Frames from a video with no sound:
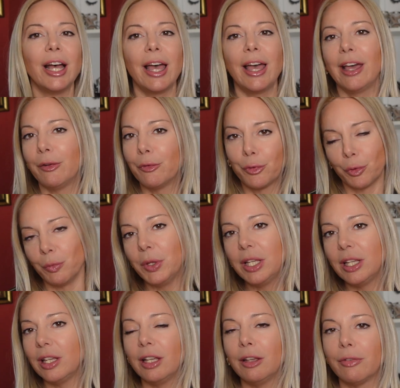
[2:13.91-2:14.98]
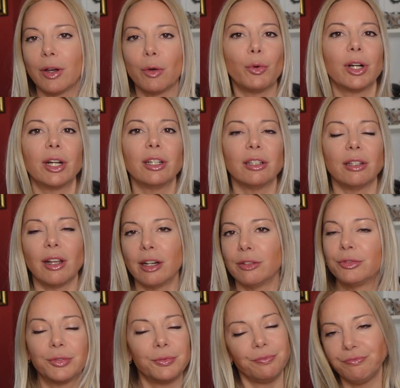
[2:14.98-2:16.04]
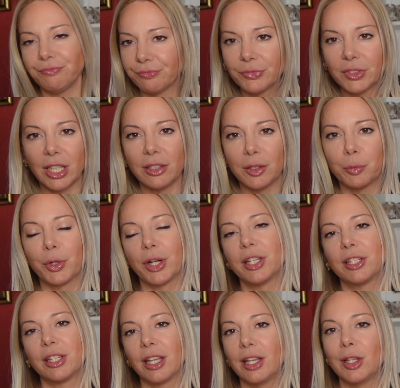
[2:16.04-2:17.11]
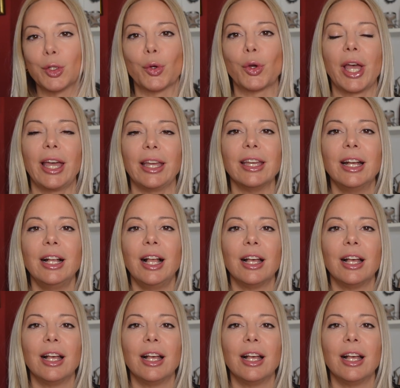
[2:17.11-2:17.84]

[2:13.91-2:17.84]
and for me, if I wear it enough, then the price tag is okay.